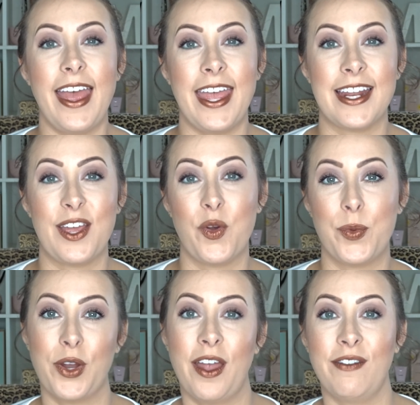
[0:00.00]
and I
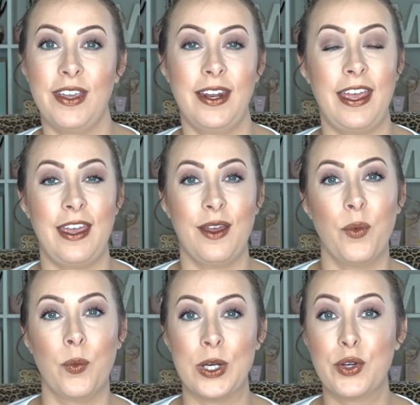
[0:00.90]
hope you're having a
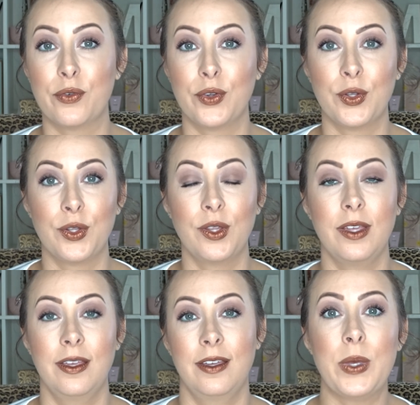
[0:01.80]

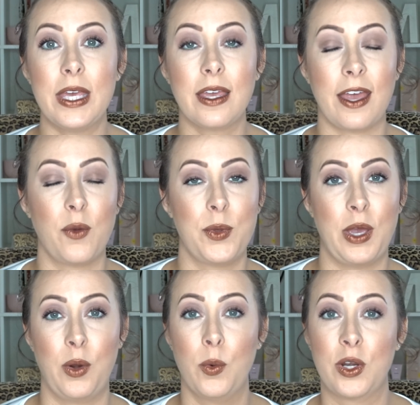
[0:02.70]
wonderful week. I hope you
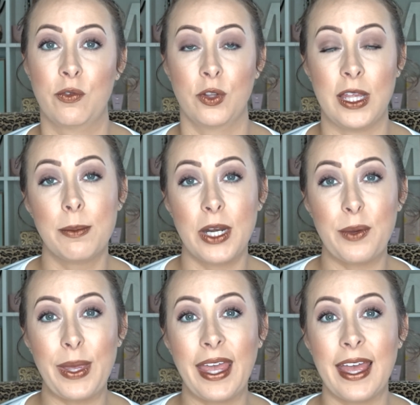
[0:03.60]
had a wonderful Labor
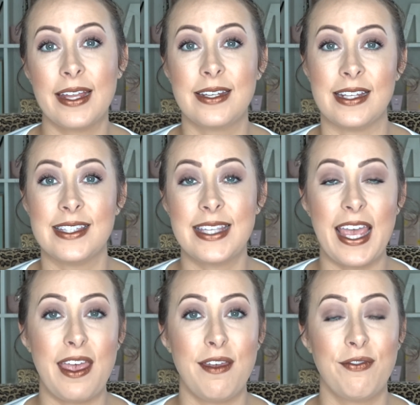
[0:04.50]
Day weekend and
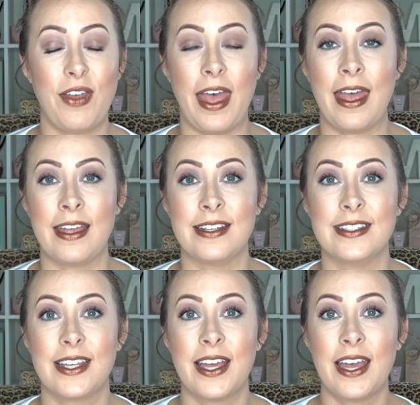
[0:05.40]
safe.
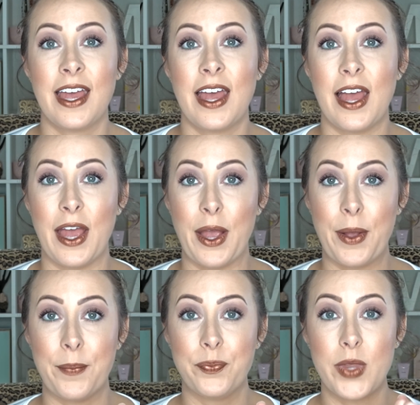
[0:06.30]
And
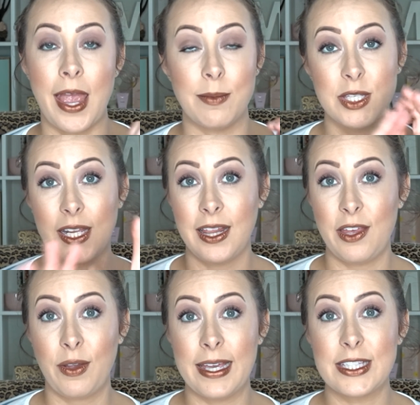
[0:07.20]
I'm just gonna let
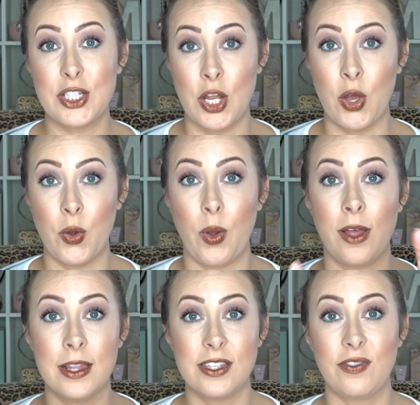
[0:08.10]
you guys know
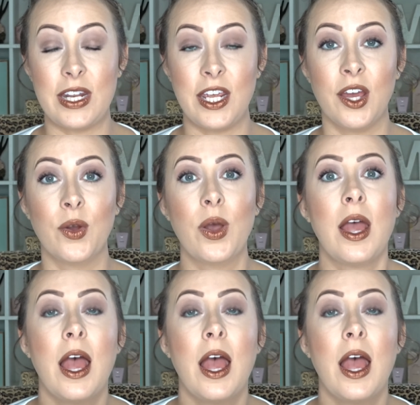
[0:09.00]
on this video,